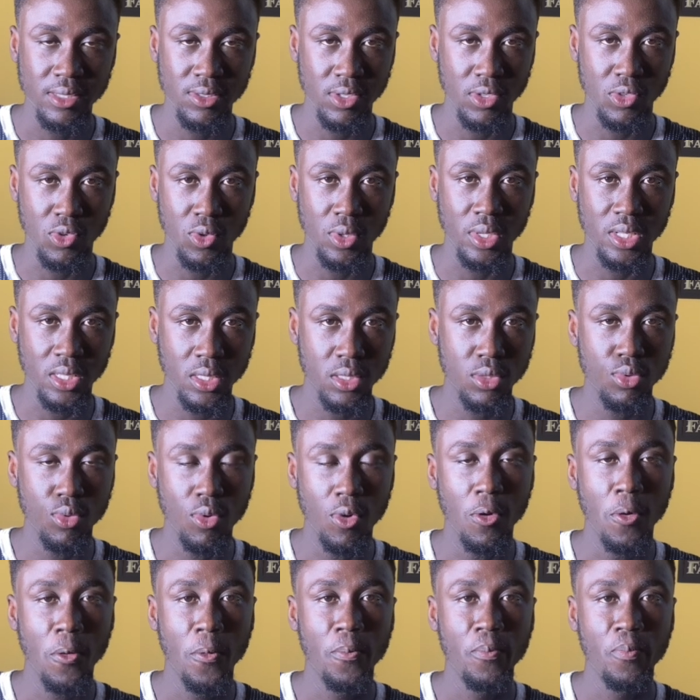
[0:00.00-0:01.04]
No,
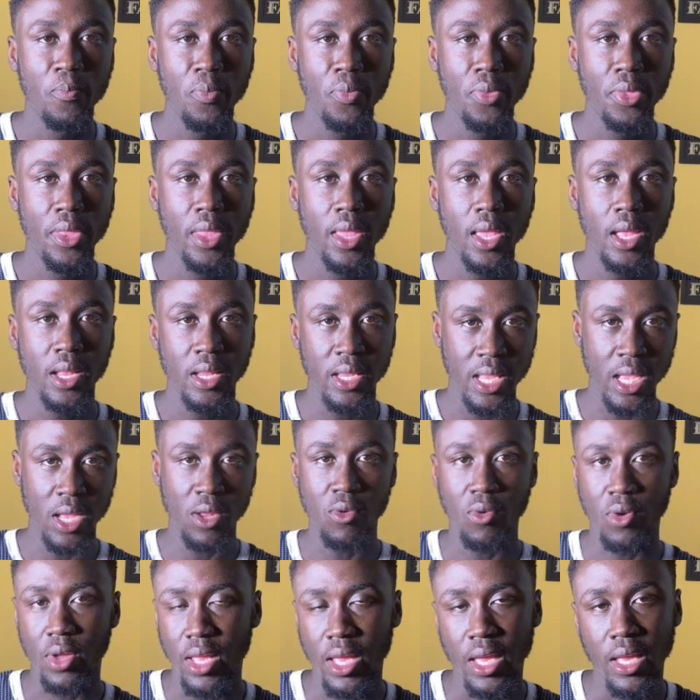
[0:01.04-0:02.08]
2.
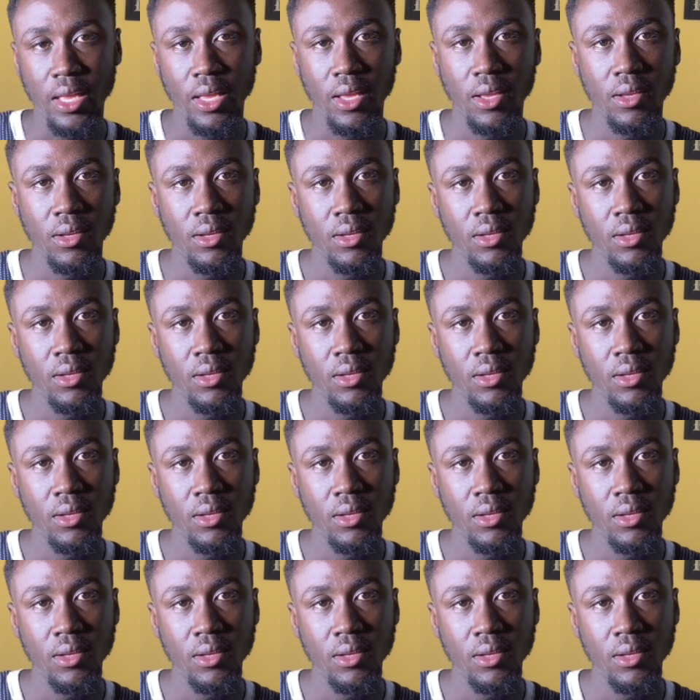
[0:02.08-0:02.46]
Yeah.